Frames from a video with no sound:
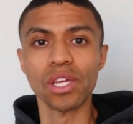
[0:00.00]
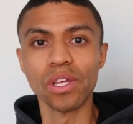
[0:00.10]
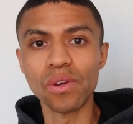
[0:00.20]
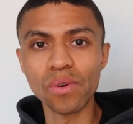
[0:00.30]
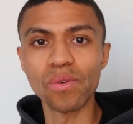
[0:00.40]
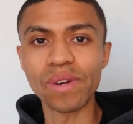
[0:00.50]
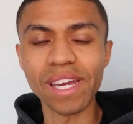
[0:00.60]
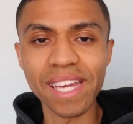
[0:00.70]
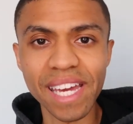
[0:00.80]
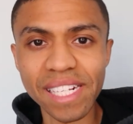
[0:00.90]
You
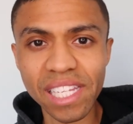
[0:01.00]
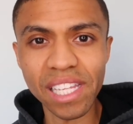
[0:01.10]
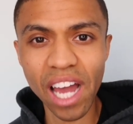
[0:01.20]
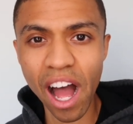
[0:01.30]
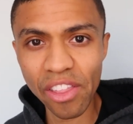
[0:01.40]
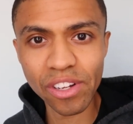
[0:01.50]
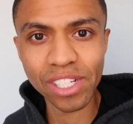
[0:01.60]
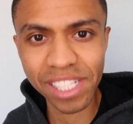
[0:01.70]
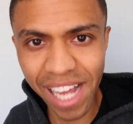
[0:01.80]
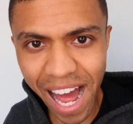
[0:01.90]
can get to the other
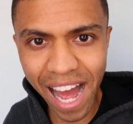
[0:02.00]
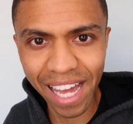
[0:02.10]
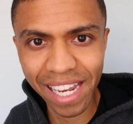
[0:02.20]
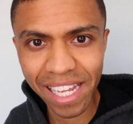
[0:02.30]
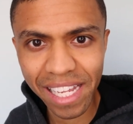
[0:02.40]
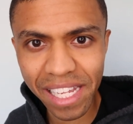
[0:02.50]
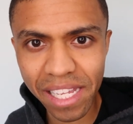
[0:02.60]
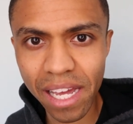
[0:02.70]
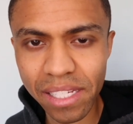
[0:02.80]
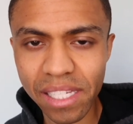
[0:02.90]
side
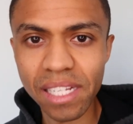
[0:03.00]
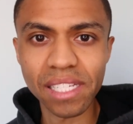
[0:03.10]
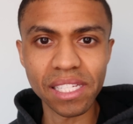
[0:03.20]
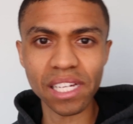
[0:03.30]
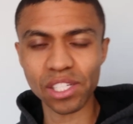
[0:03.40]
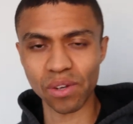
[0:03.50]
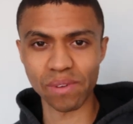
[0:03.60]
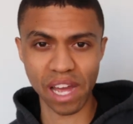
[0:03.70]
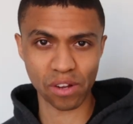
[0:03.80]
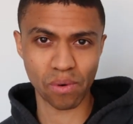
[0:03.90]
Yes,
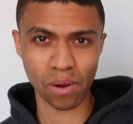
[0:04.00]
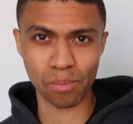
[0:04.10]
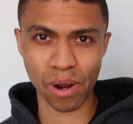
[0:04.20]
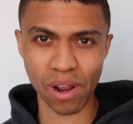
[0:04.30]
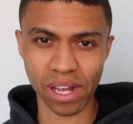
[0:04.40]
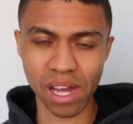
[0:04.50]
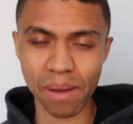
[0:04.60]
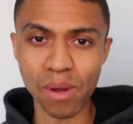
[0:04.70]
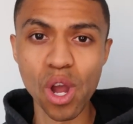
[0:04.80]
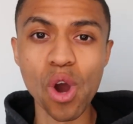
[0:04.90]

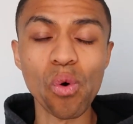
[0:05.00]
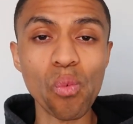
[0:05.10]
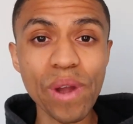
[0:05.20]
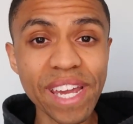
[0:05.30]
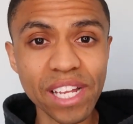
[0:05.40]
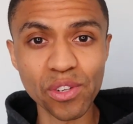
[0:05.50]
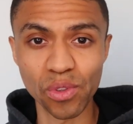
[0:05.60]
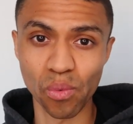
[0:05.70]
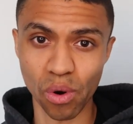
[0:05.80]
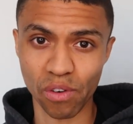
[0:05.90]
609creditrepair.com. We can
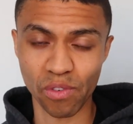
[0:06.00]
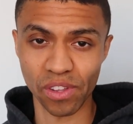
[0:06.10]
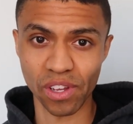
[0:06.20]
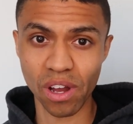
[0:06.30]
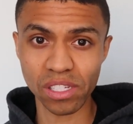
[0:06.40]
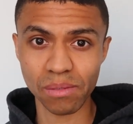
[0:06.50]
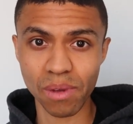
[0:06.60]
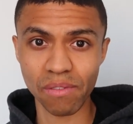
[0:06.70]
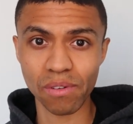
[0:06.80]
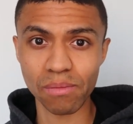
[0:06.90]
do the work for you.
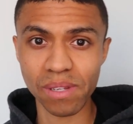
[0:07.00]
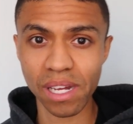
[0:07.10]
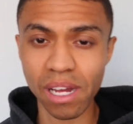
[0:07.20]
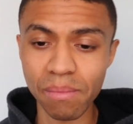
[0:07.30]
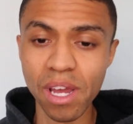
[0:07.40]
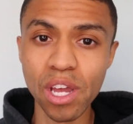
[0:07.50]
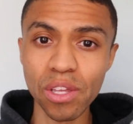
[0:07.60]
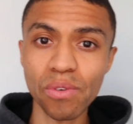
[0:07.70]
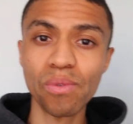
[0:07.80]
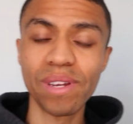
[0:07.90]
The
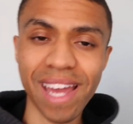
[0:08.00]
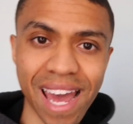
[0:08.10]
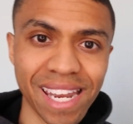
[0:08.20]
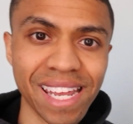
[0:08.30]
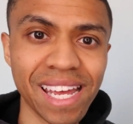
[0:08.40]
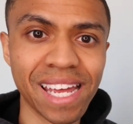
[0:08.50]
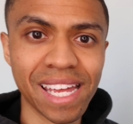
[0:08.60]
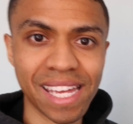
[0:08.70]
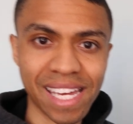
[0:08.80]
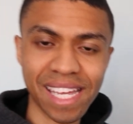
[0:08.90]
You can
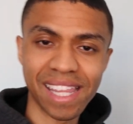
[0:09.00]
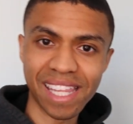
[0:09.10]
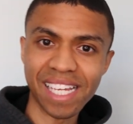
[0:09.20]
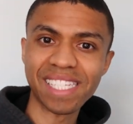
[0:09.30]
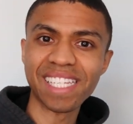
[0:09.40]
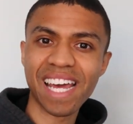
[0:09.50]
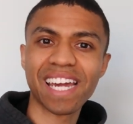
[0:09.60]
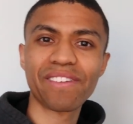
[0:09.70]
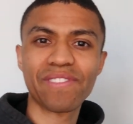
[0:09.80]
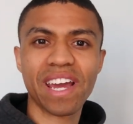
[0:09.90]
get these
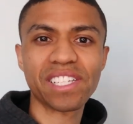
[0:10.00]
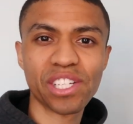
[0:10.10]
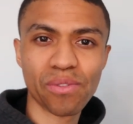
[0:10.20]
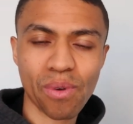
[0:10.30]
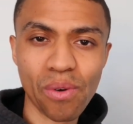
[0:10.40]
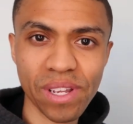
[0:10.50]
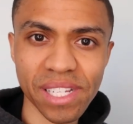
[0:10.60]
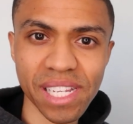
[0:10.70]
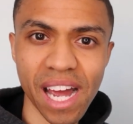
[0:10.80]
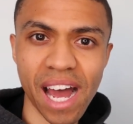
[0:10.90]
negative, nasty,
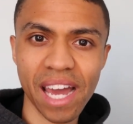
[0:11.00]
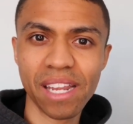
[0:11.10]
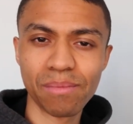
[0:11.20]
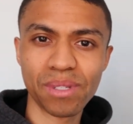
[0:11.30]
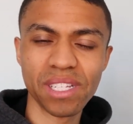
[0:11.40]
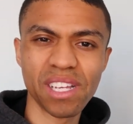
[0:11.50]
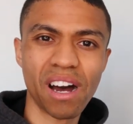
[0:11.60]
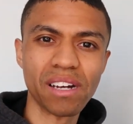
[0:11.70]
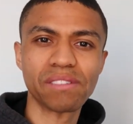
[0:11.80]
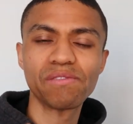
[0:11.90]
erroneous items, these
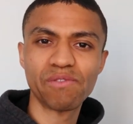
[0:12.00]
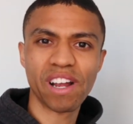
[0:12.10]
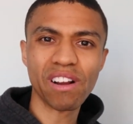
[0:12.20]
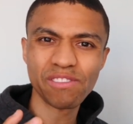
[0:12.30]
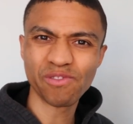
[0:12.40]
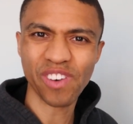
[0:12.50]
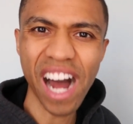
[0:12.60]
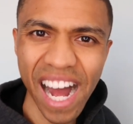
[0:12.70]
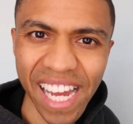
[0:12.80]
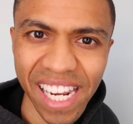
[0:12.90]

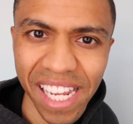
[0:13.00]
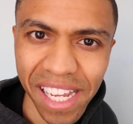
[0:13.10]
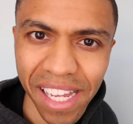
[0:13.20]
unverified